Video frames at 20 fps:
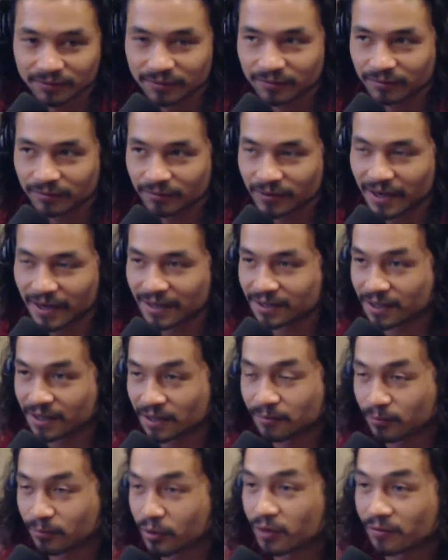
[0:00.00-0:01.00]

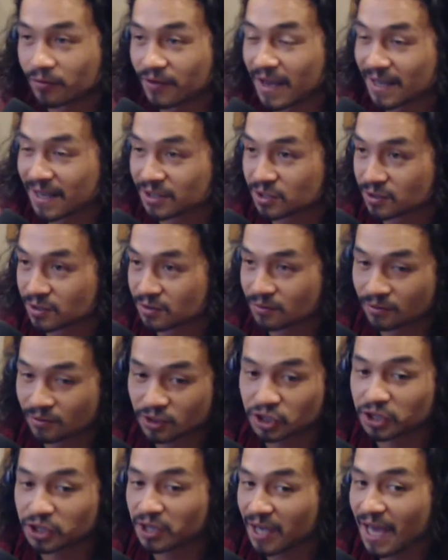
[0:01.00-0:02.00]
vast
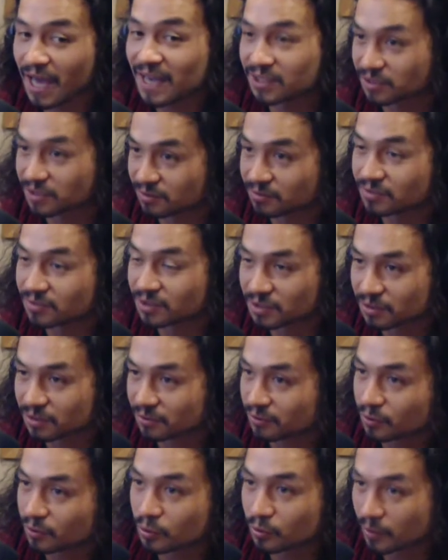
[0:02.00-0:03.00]
chasms
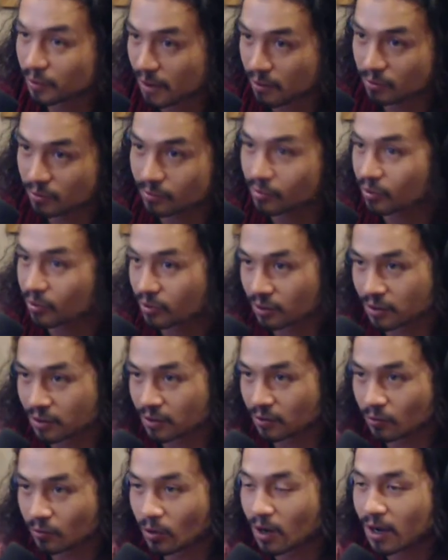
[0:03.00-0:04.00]
of who they report on
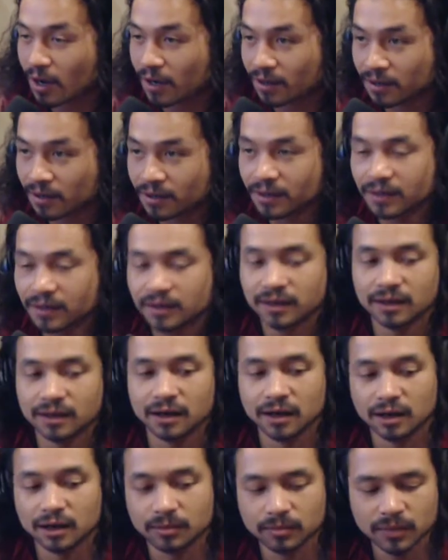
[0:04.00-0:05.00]
and why.
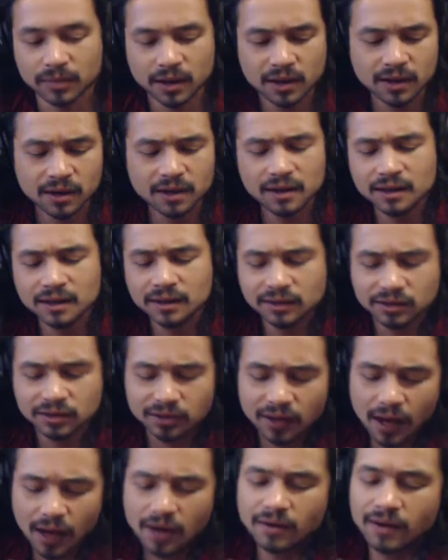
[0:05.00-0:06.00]
So
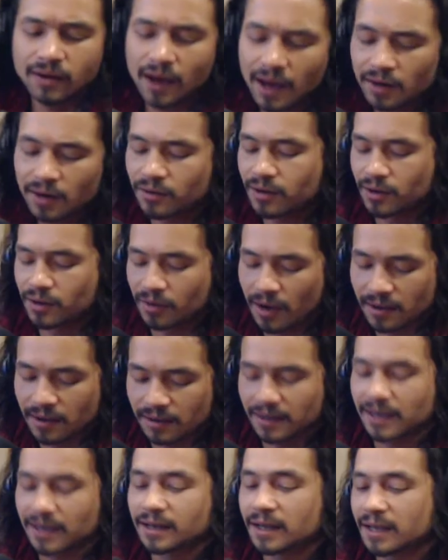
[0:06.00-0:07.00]
I don't know. I
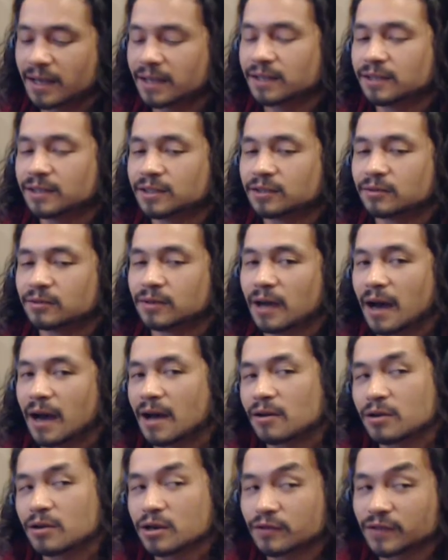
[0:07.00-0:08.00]

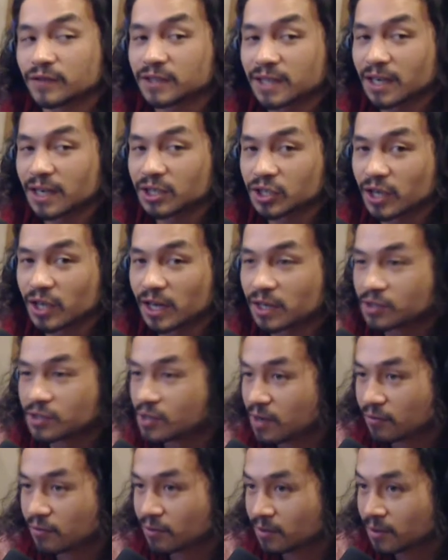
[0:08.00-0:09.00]
don't know if it's actually any
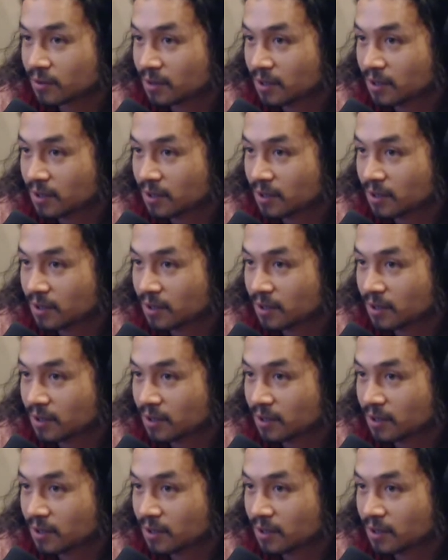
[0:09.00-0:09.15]
safer.